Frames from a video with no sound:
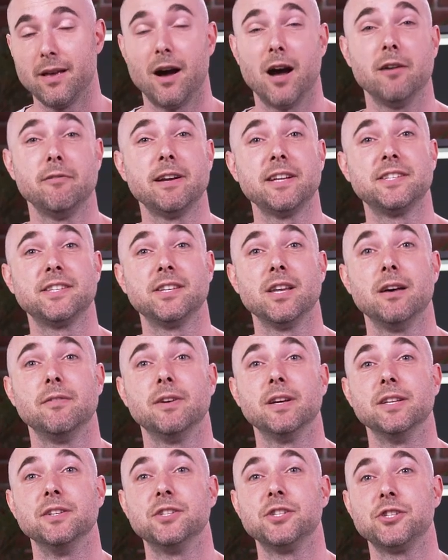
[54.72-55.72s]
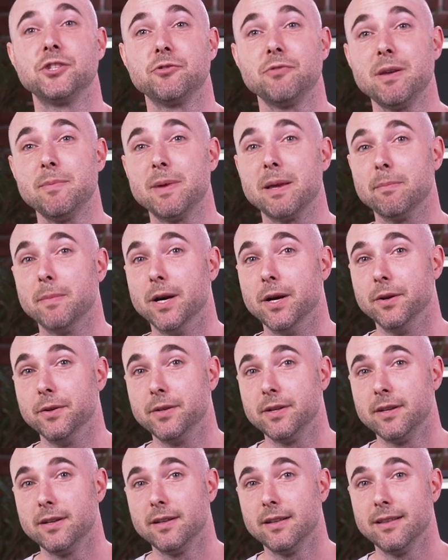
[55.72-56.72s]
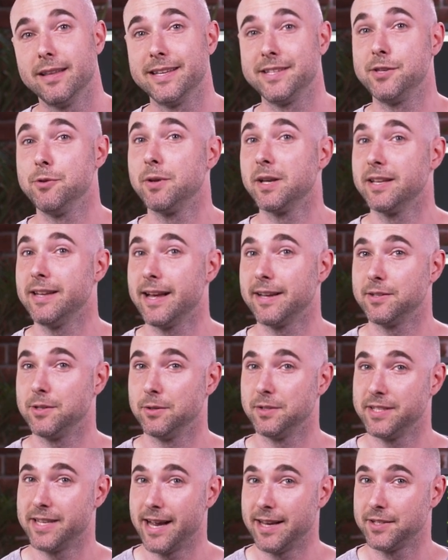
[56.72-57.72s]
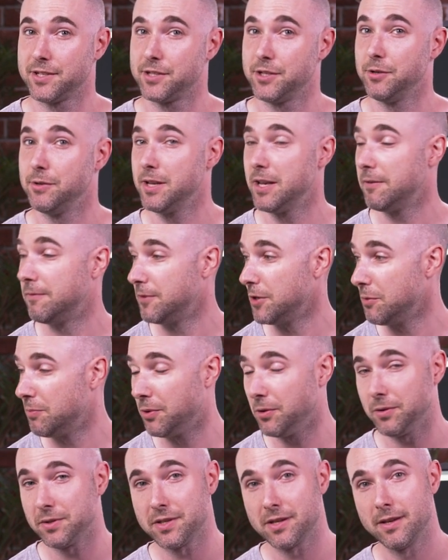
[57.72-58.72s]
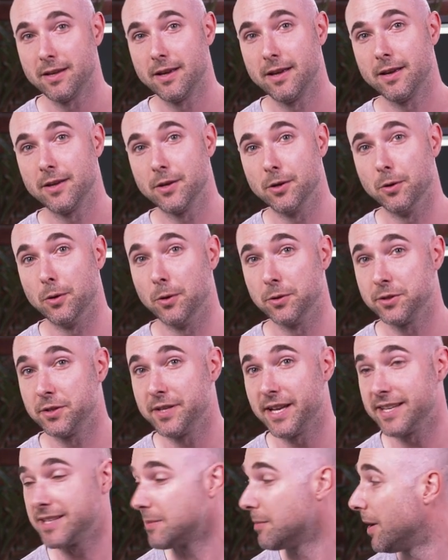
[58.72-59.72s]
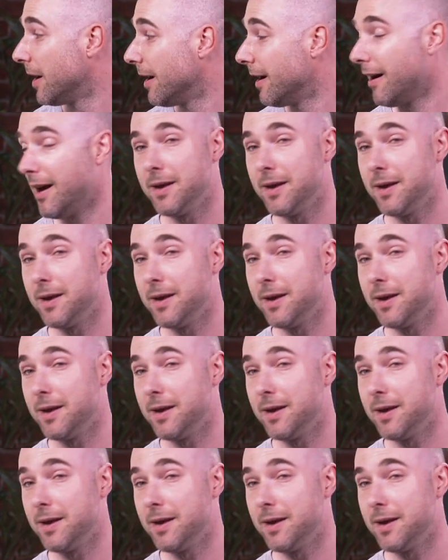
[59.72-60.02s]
Iray Server in streaming mode lets you connect your DAZ Studio viewport, your Autodesk Maya